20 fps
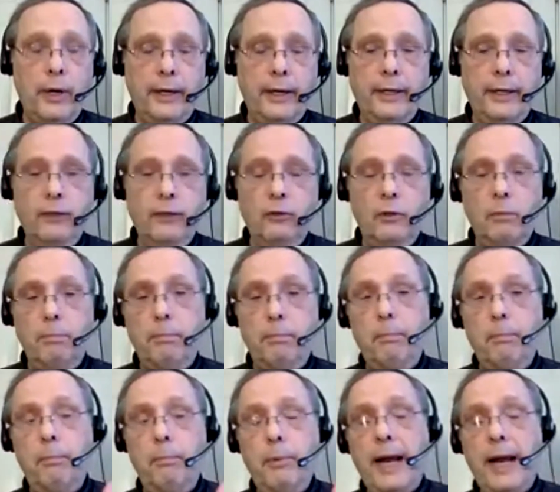is to
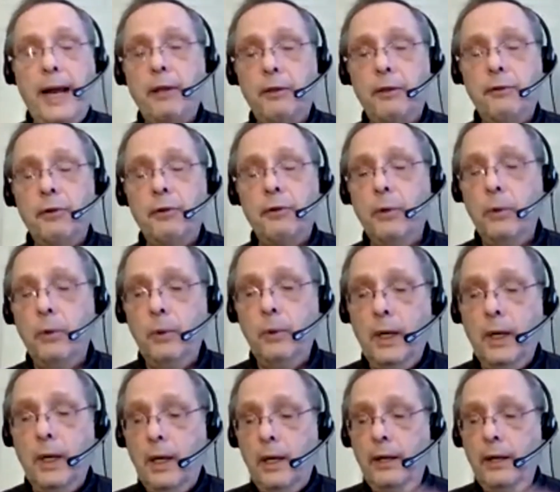break through
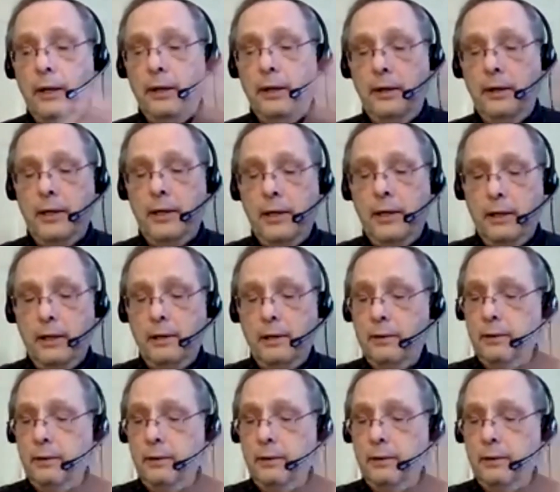the,